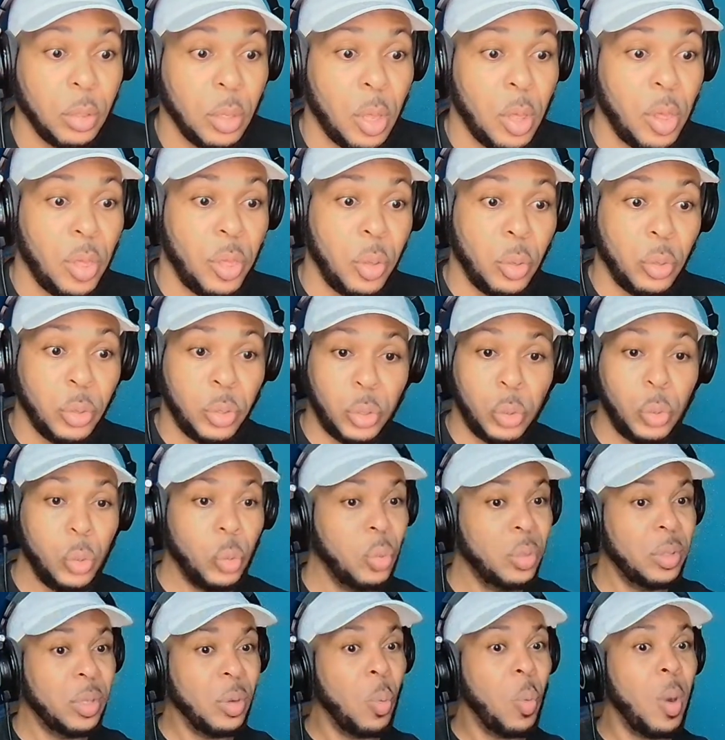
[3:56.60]
Those
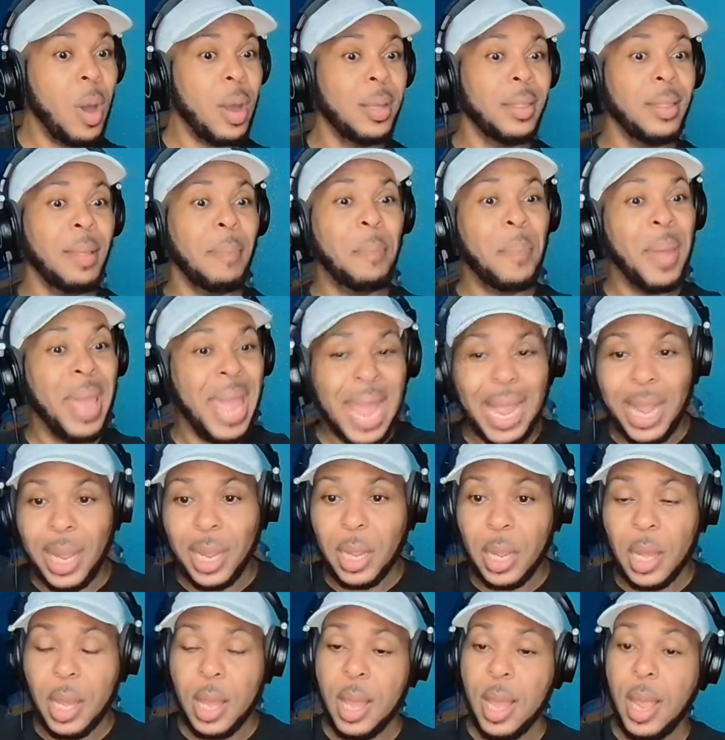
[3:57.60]
two, the one in the
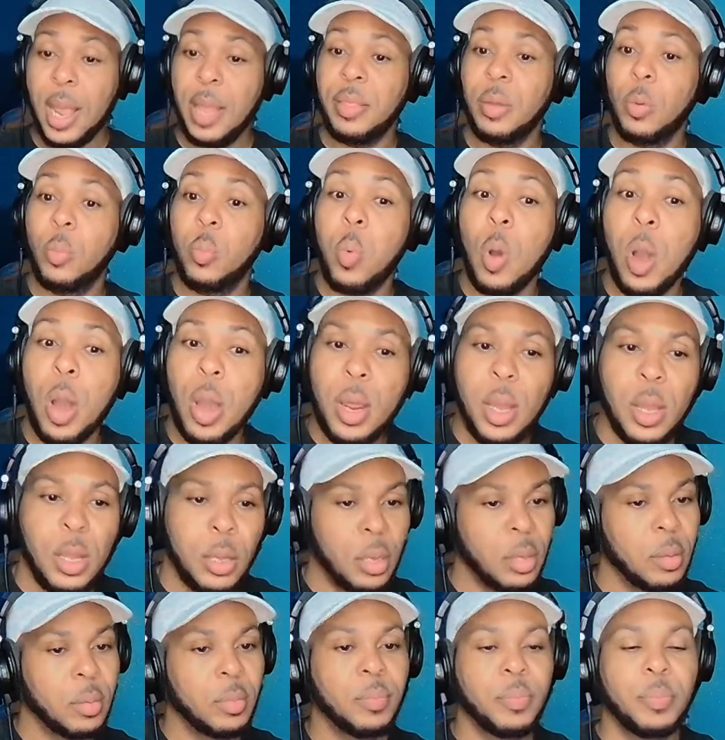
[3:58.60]
pink and the one,
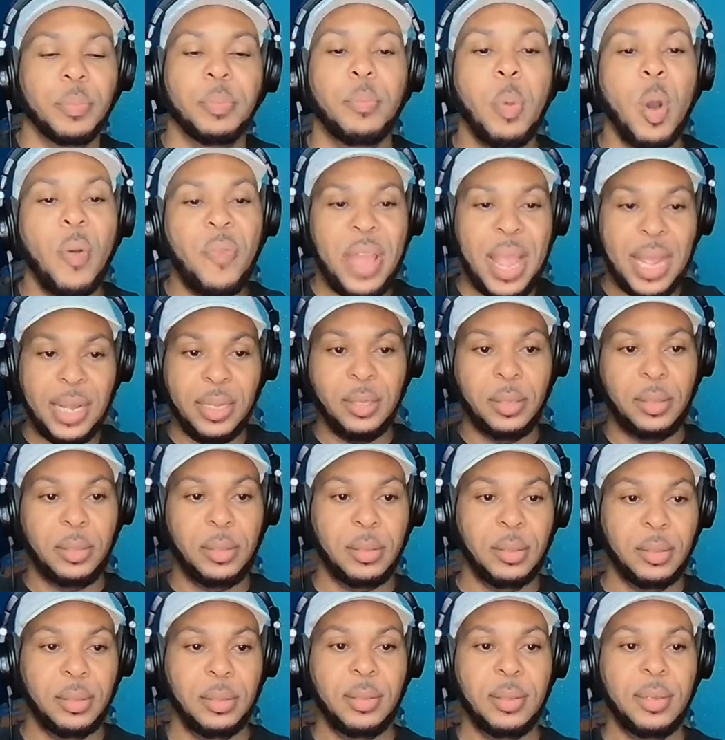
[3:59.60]
both
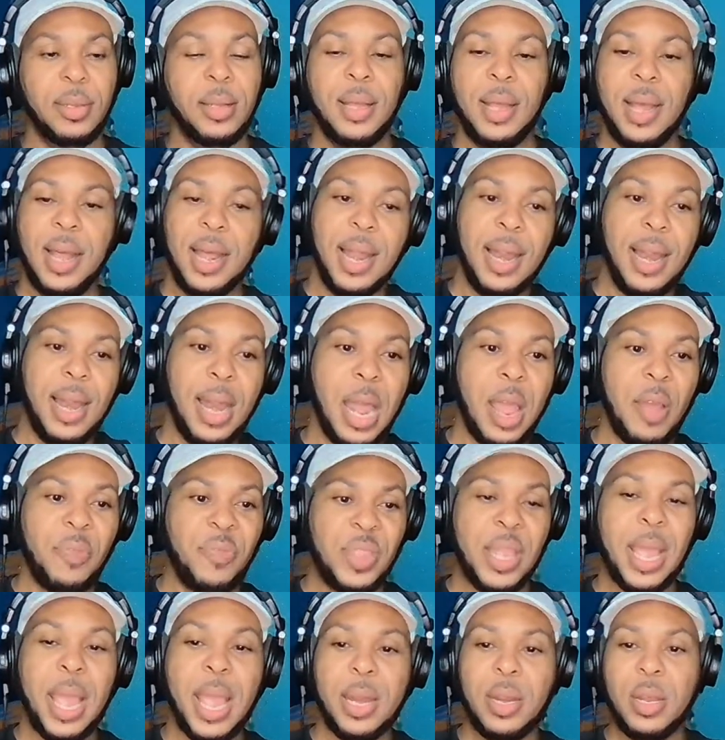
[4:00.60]
ends.
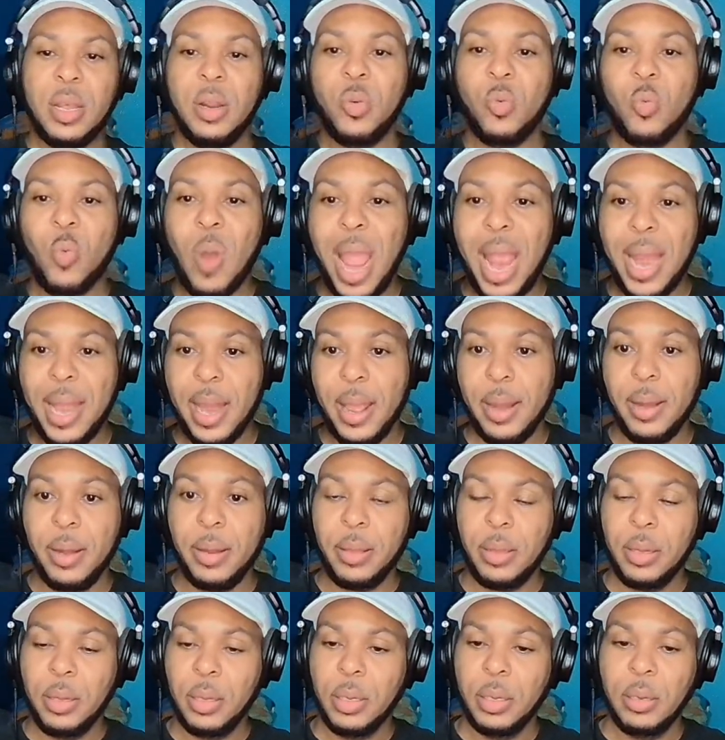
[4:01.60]
Left end and right
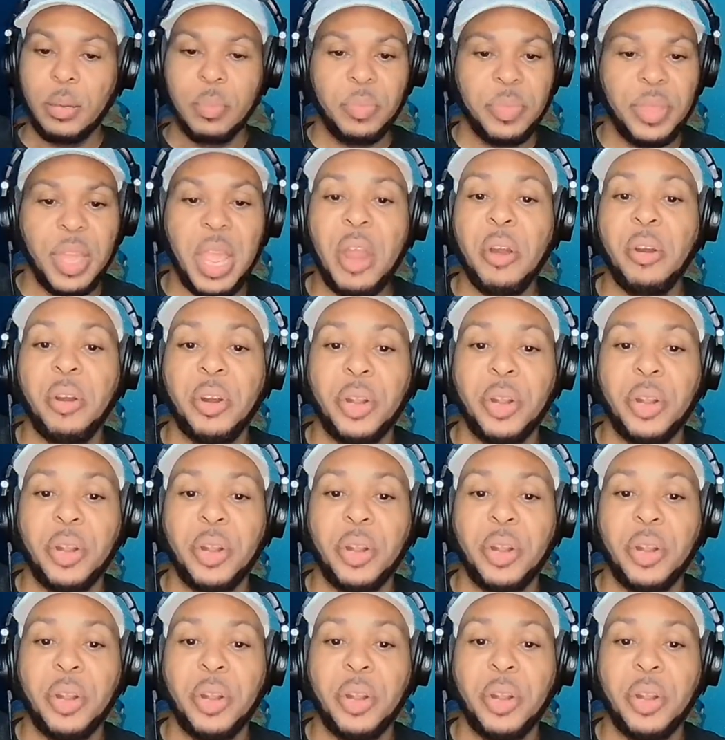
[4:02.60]
end. They're